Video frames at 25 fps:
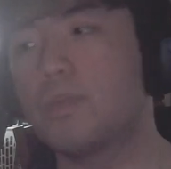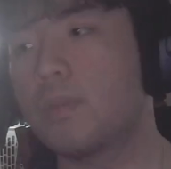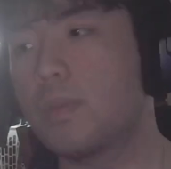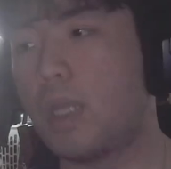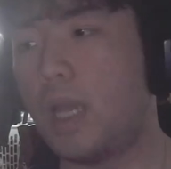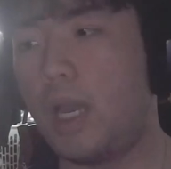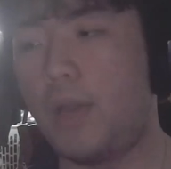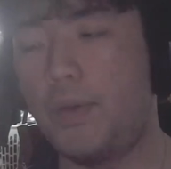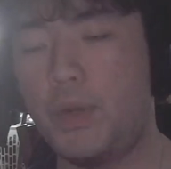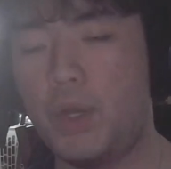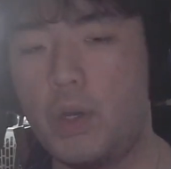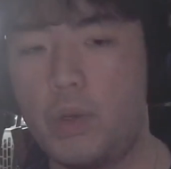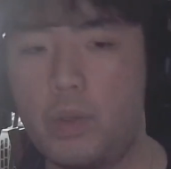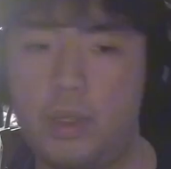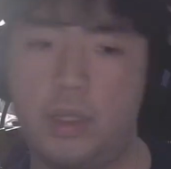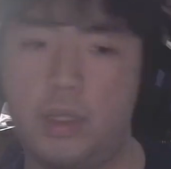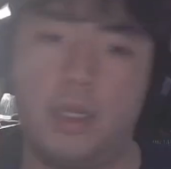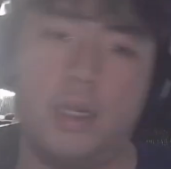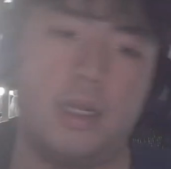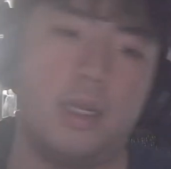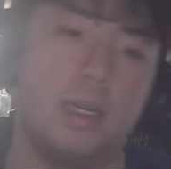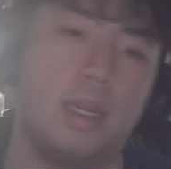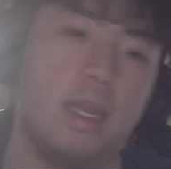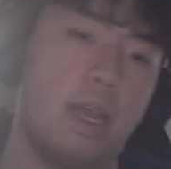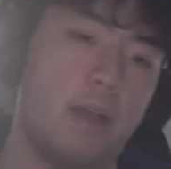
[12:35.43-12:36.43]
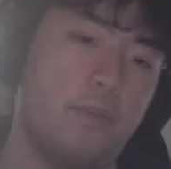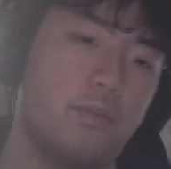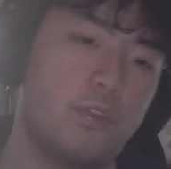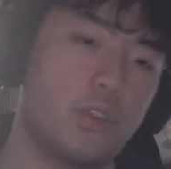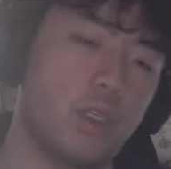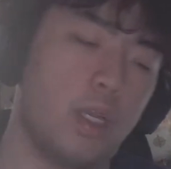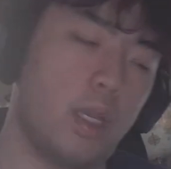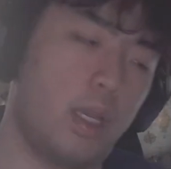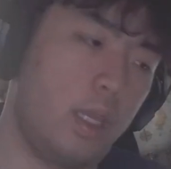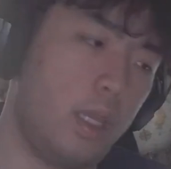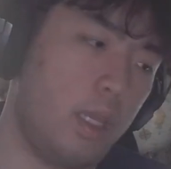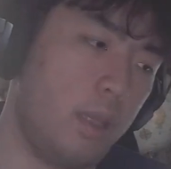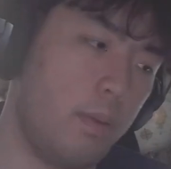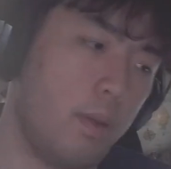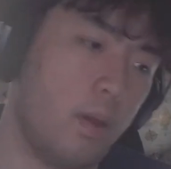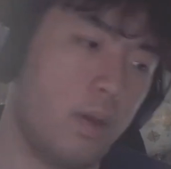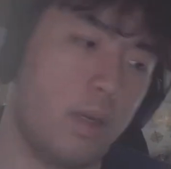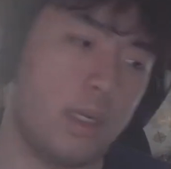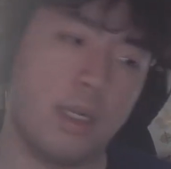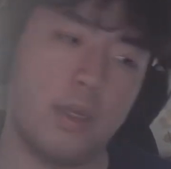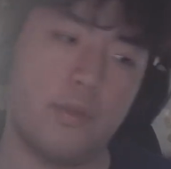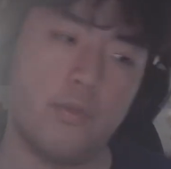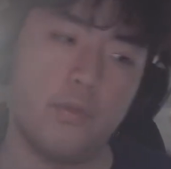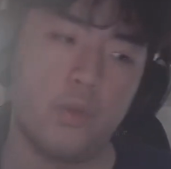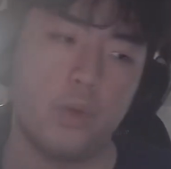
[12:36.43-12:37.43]
I know that they have tried email
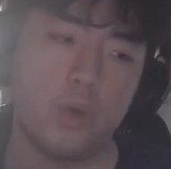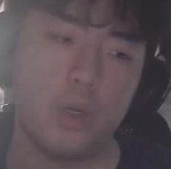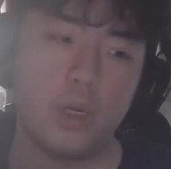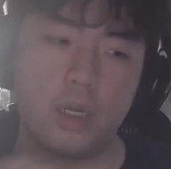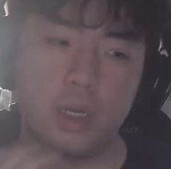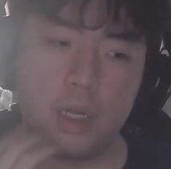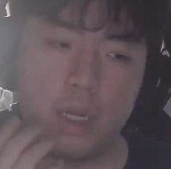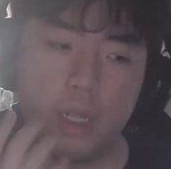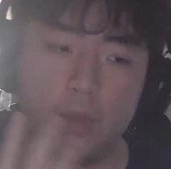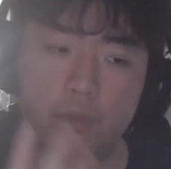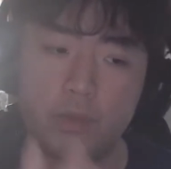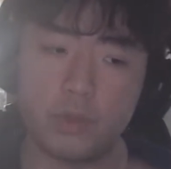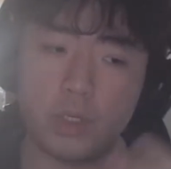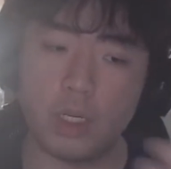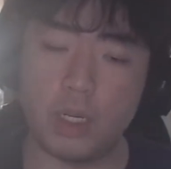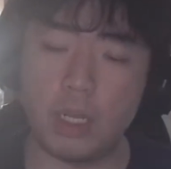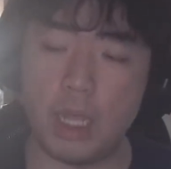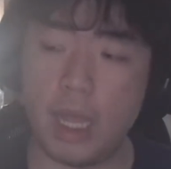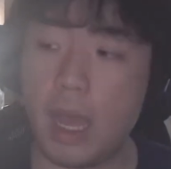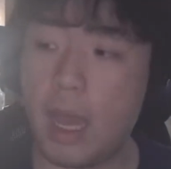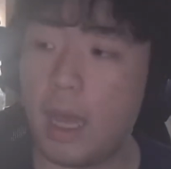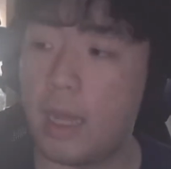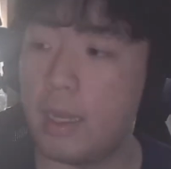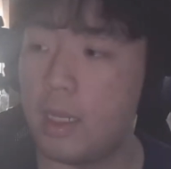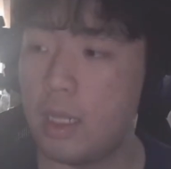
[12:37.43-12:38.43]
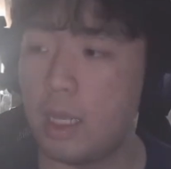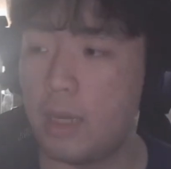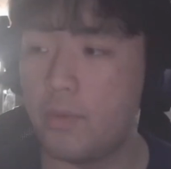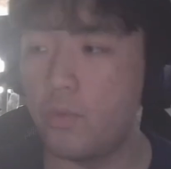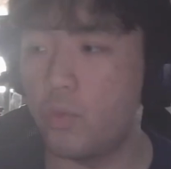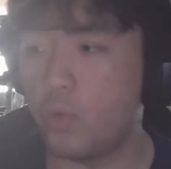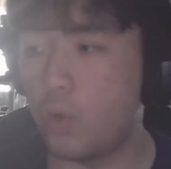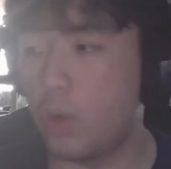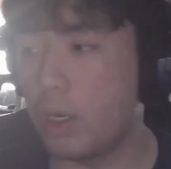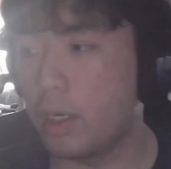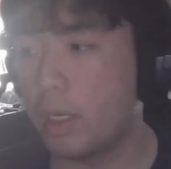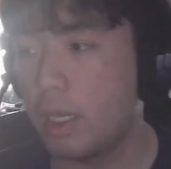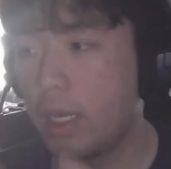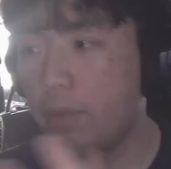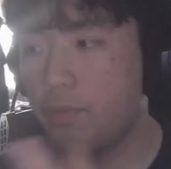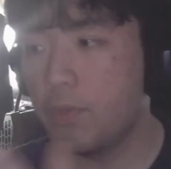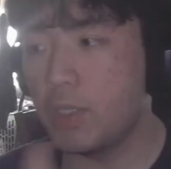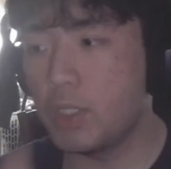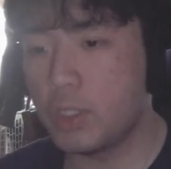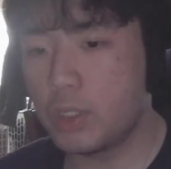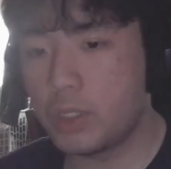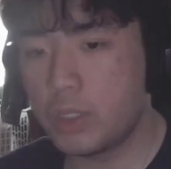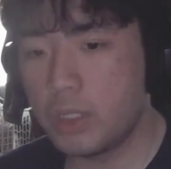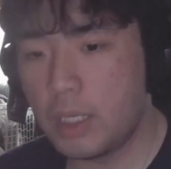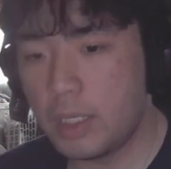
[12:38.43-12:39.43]
that haven't worked. They have tried ad that haven't worked.
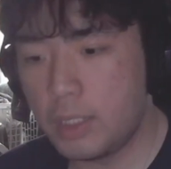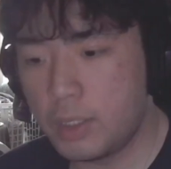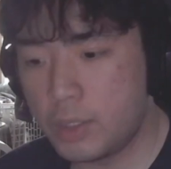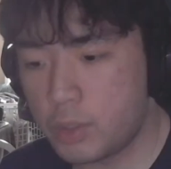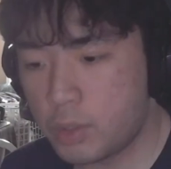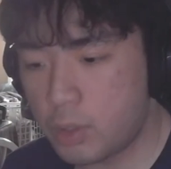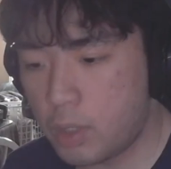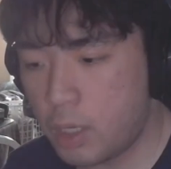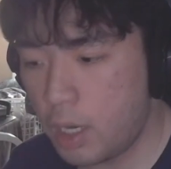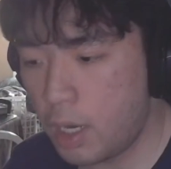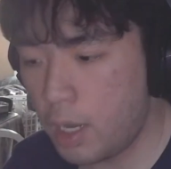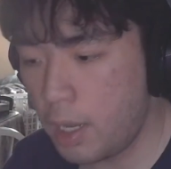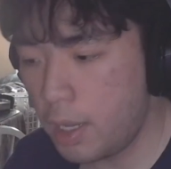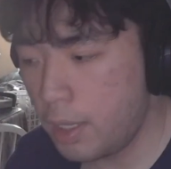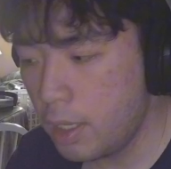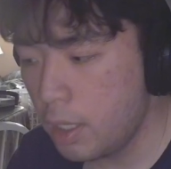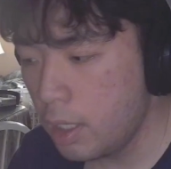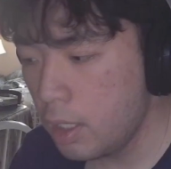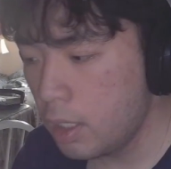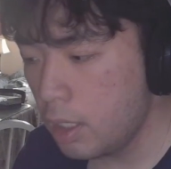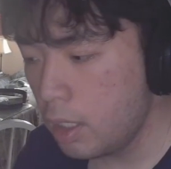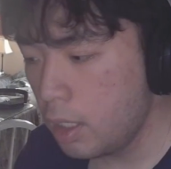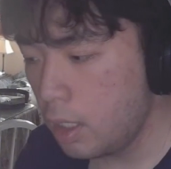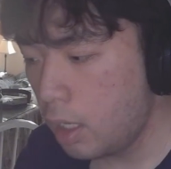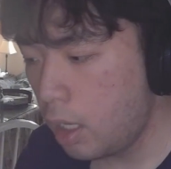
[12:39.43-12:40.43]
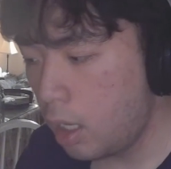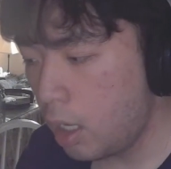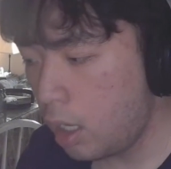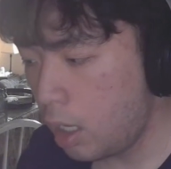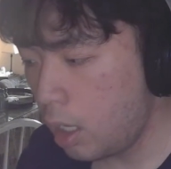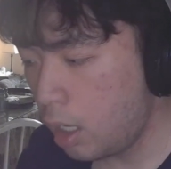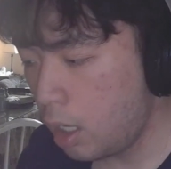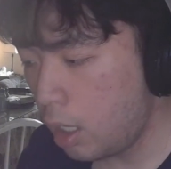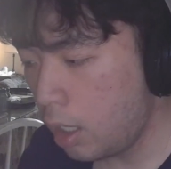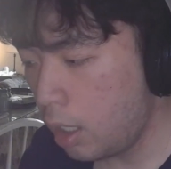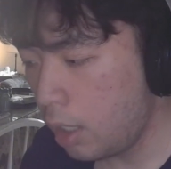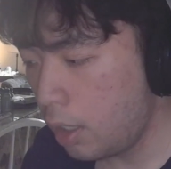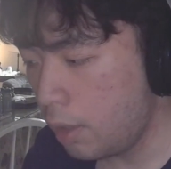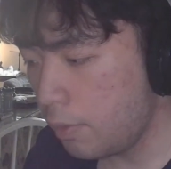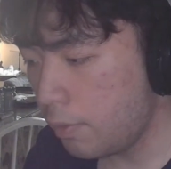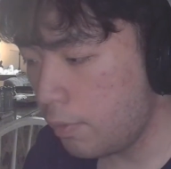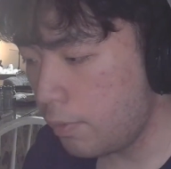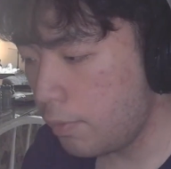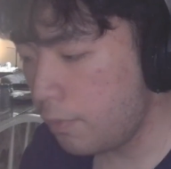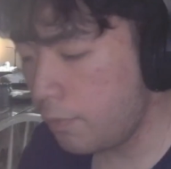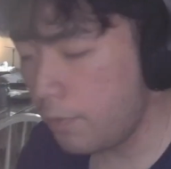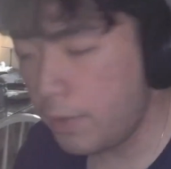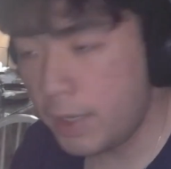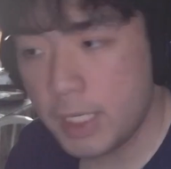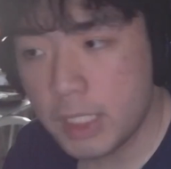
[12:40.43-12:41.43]
They try
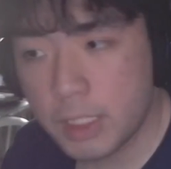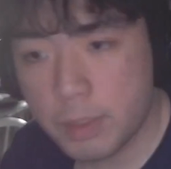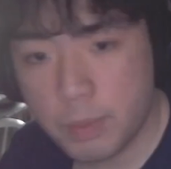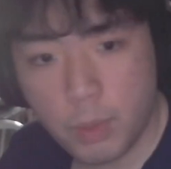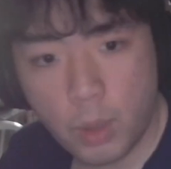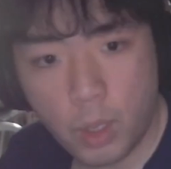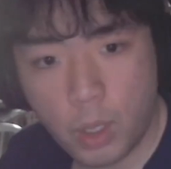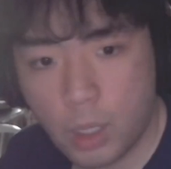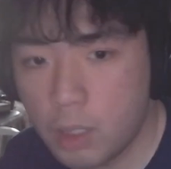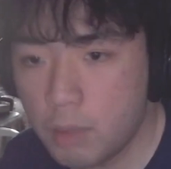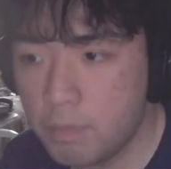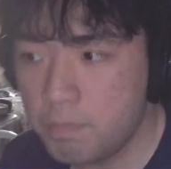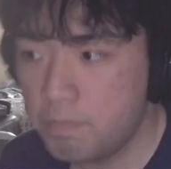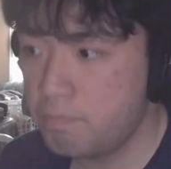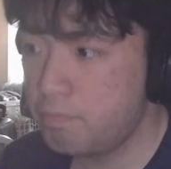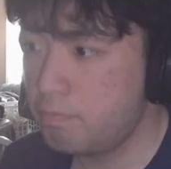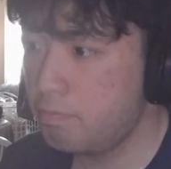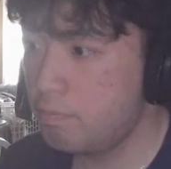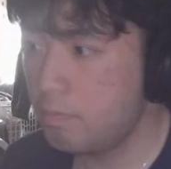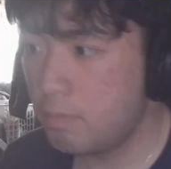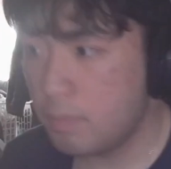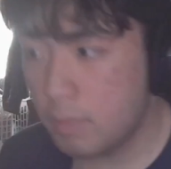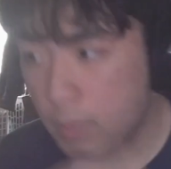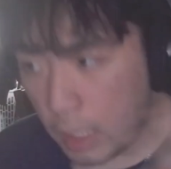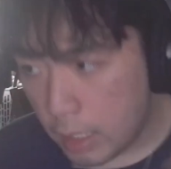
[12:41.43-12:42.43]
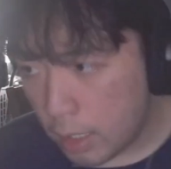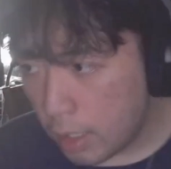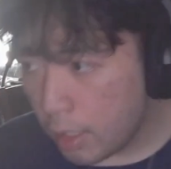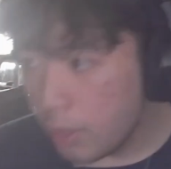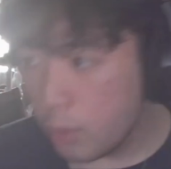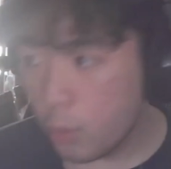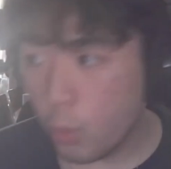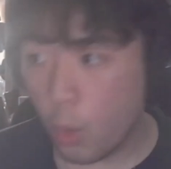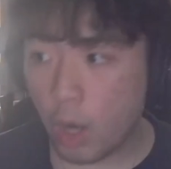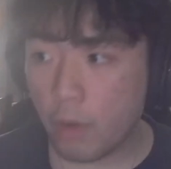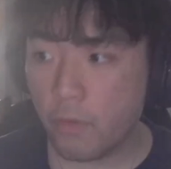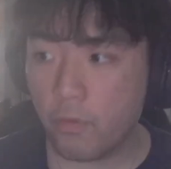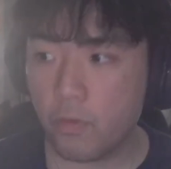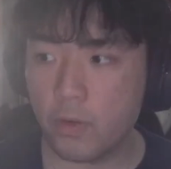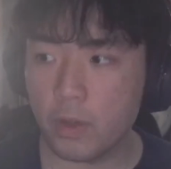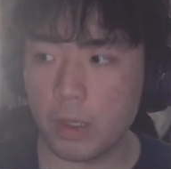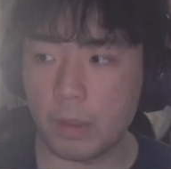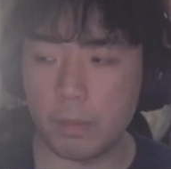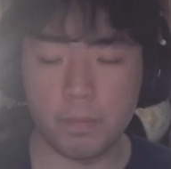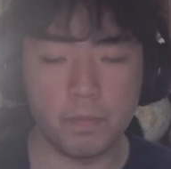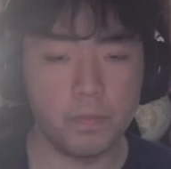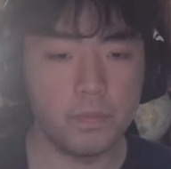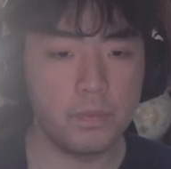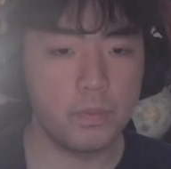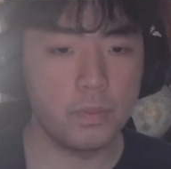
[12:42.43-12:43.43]
Facebook that didn't work for
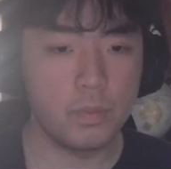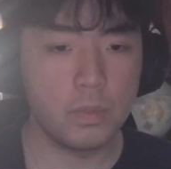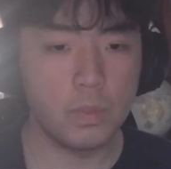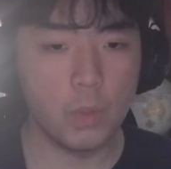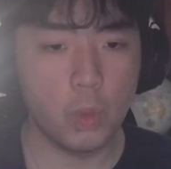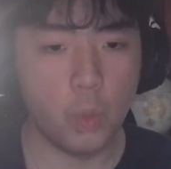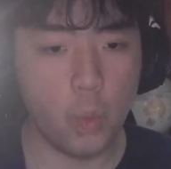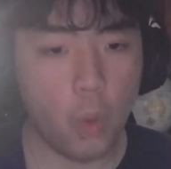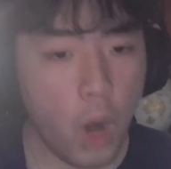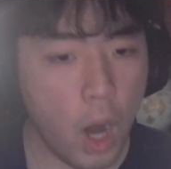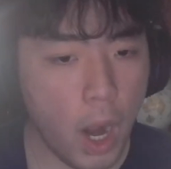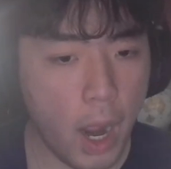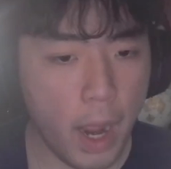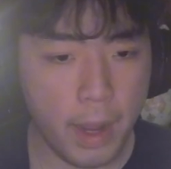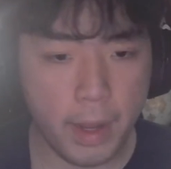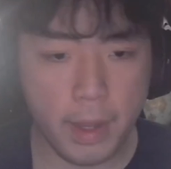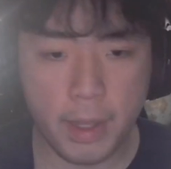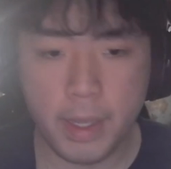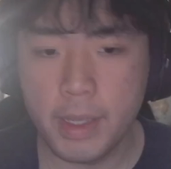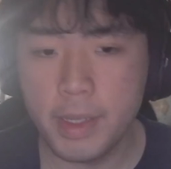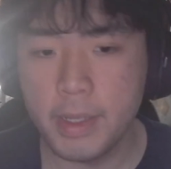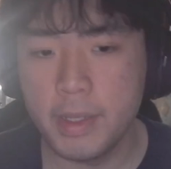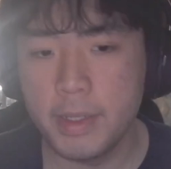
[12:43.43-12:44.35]
them. Why?